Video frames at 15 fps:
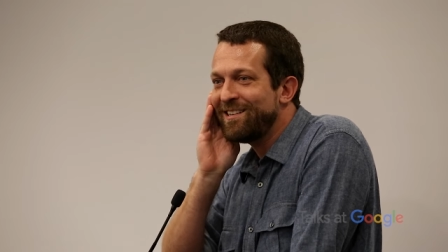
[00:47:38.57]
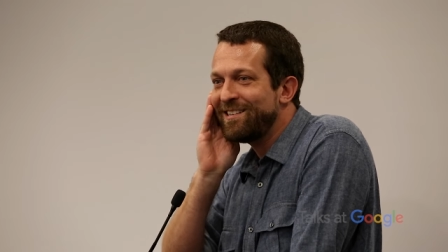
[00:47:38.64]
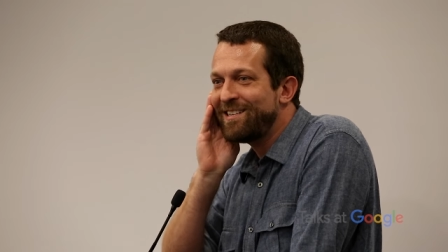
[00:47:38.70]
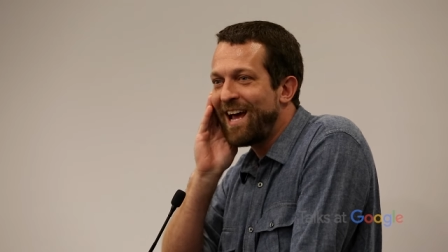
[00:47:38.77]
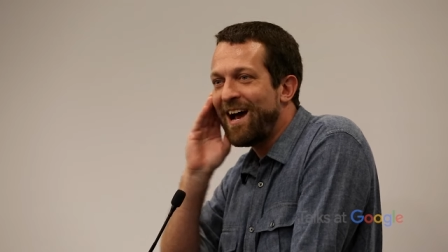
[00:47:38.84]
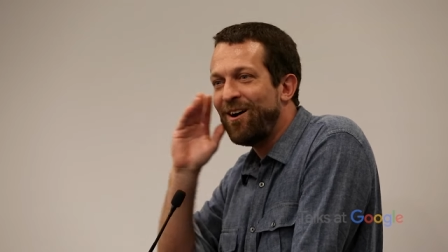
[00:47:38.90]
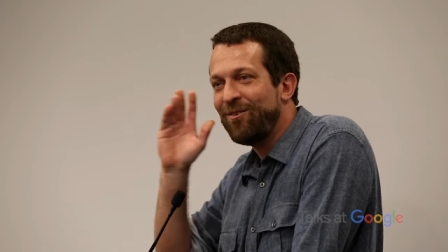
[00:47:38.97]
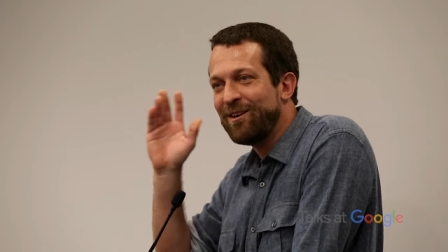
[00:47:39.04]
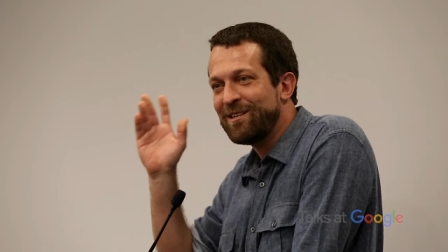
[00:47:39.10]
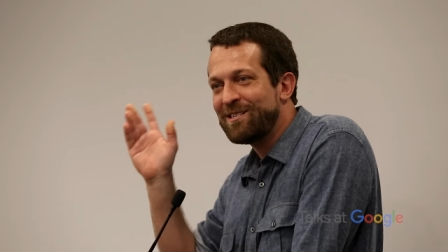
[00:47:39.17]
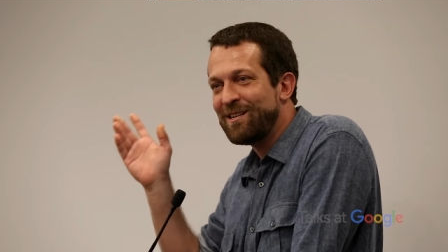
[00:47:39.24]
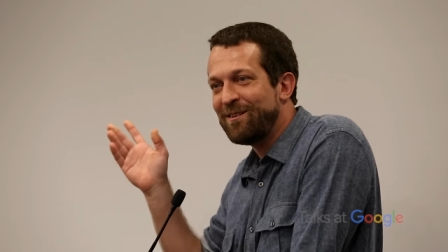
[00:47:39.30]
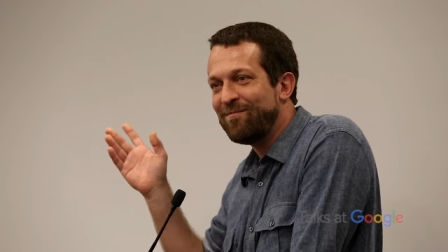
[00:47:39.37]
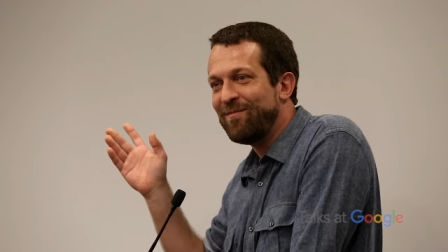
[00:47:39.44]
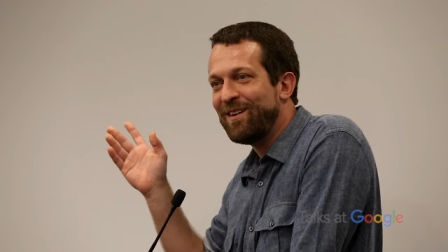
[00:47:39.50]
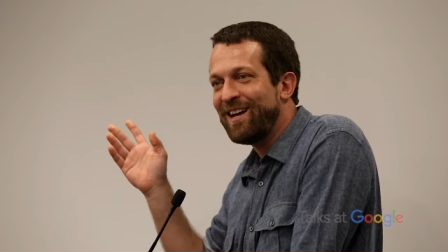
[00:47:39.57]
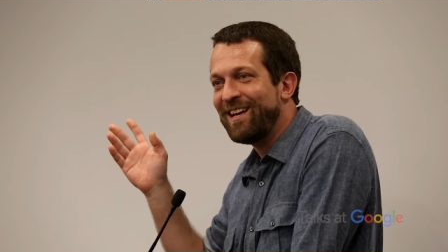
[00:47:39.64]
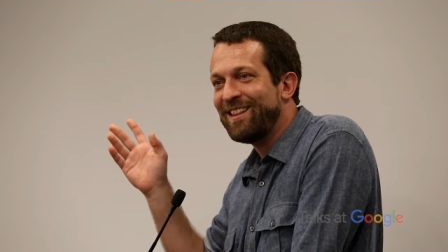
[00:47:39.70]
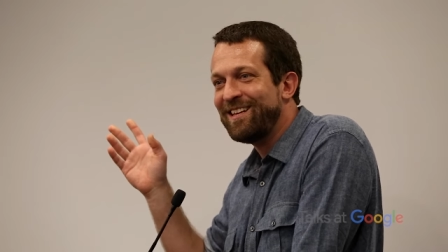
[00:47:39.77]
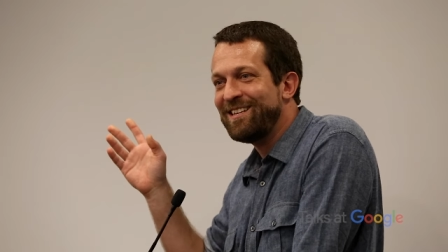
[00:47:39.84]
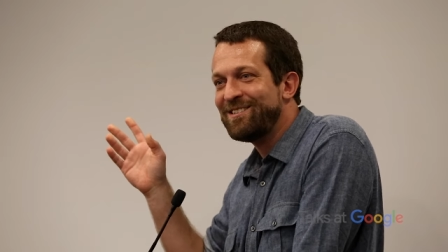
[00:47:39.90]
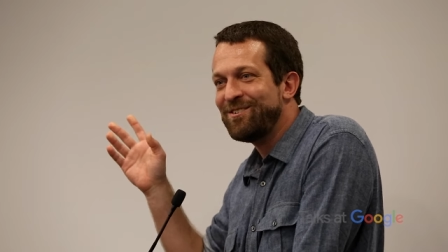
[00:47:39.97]
Taoism
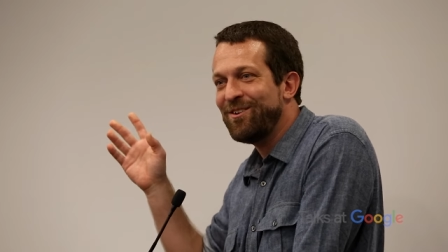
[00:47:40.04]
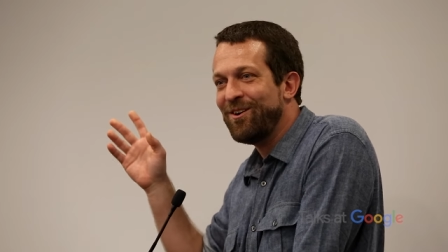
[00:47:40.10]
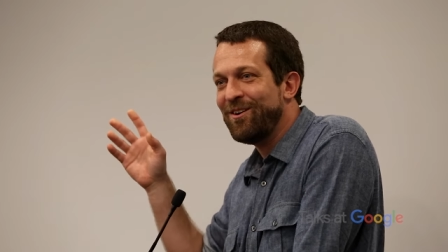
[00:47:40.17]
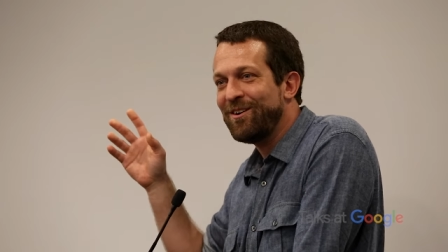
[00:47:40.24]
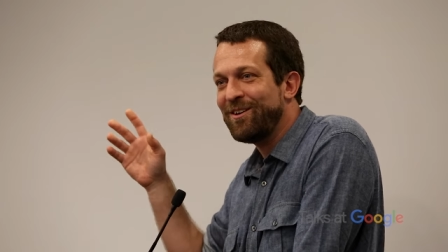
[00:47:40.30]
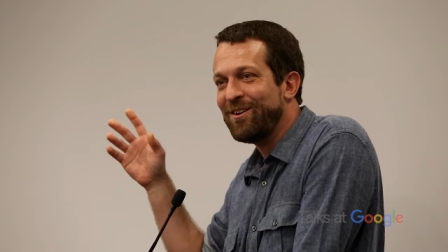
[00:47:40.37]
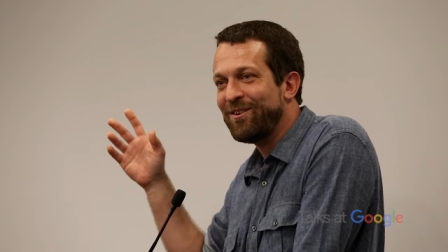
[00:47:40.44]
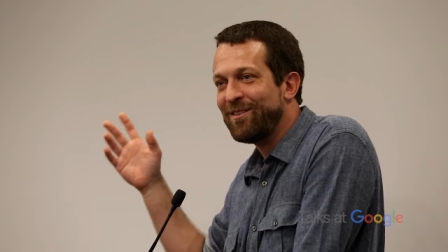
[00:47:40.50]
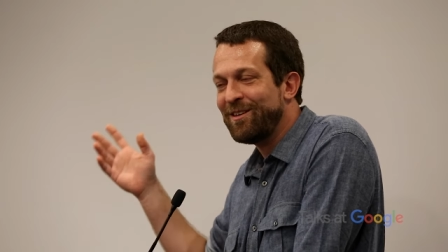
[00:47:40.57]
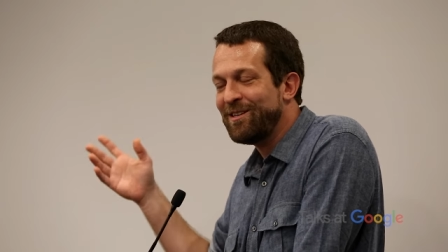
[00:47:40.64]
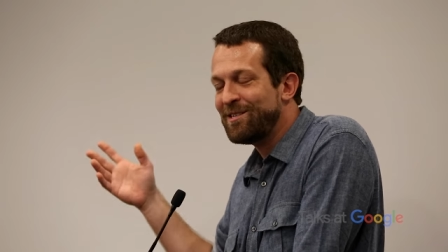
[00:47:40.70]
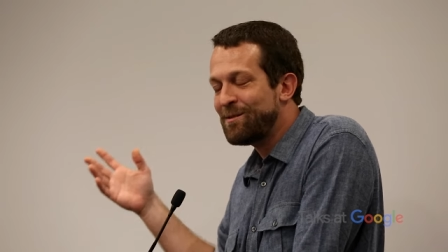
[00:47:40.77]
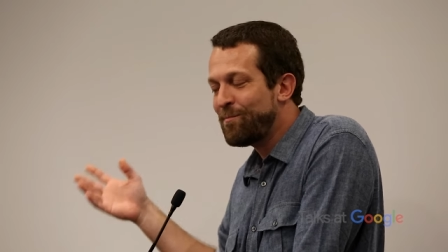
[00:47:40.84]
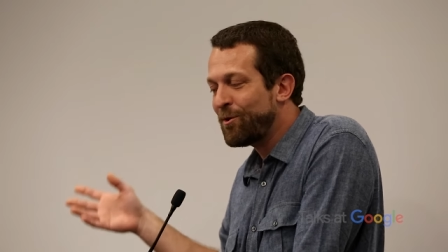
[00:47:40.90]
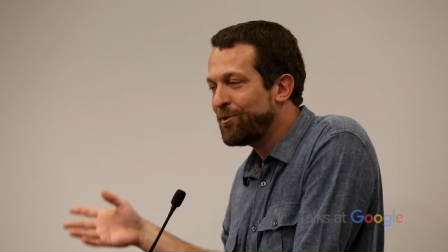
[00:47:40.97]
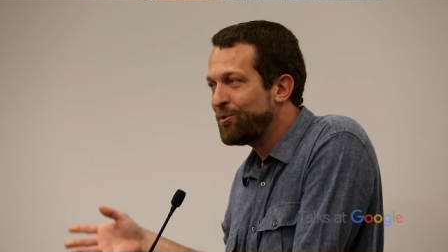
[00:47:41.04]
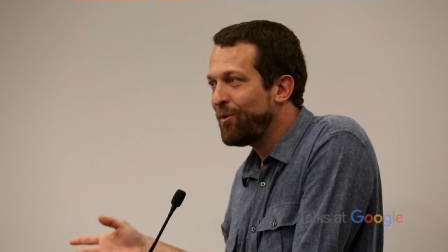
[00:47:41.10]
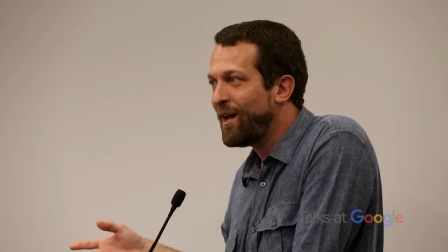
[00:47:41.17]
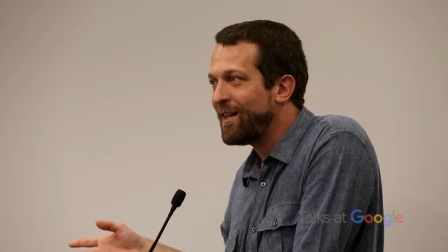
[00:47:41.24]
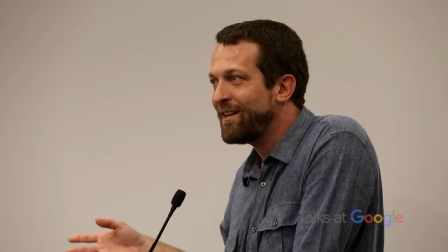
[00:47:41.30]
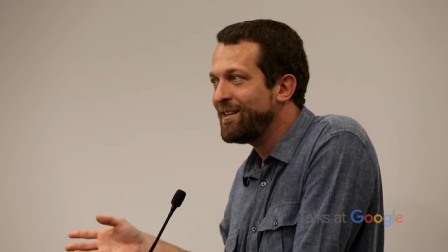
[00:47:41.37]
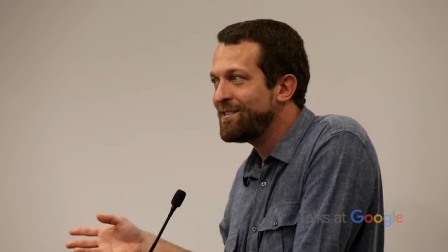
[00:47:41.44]
and these no, you know, these
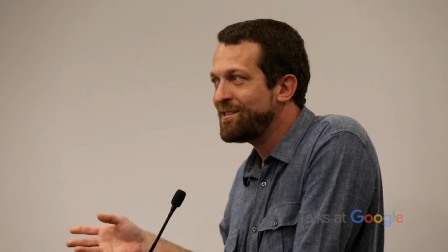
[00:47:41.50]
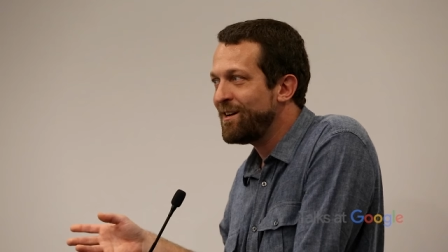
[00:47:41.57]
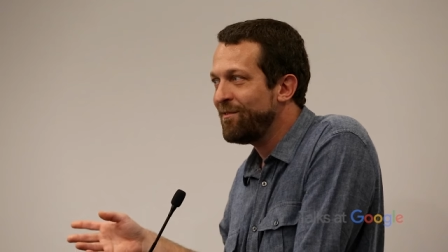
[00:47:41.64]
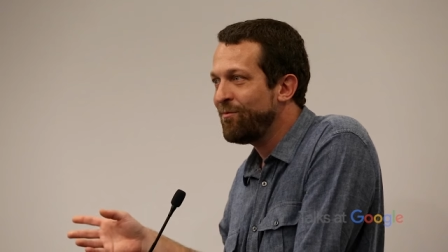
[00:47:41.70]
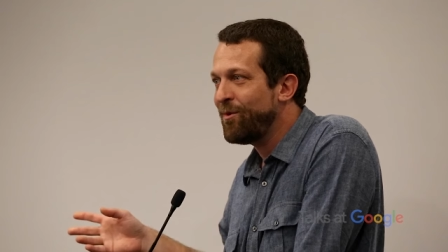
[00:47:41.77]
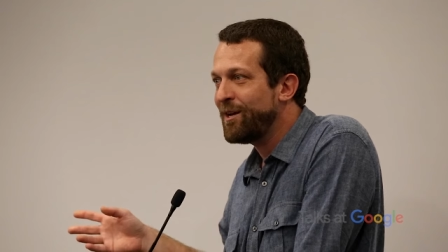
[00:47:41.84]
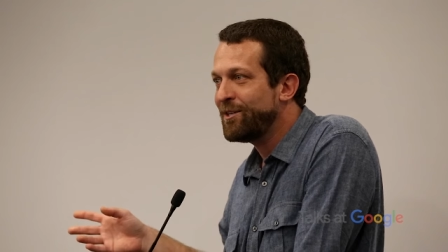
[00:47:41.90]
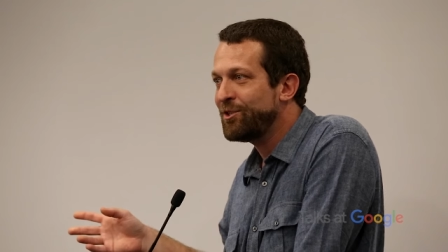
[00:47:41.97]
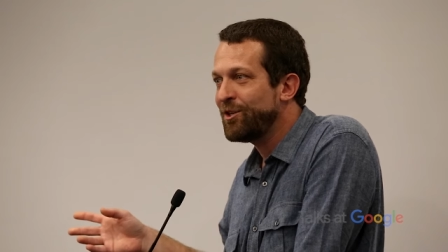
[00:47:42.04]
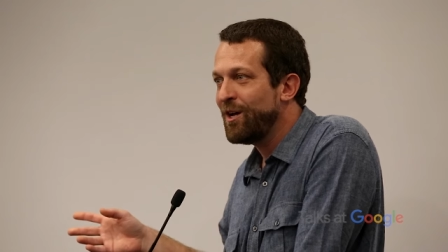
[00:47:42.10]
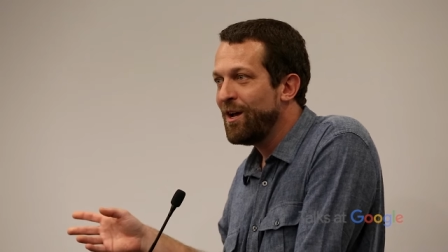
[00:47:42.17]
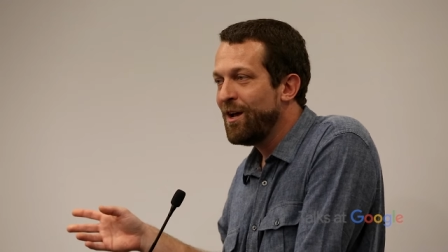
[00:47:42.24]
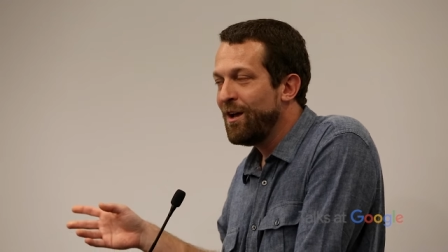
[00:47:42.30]
spiritualities of which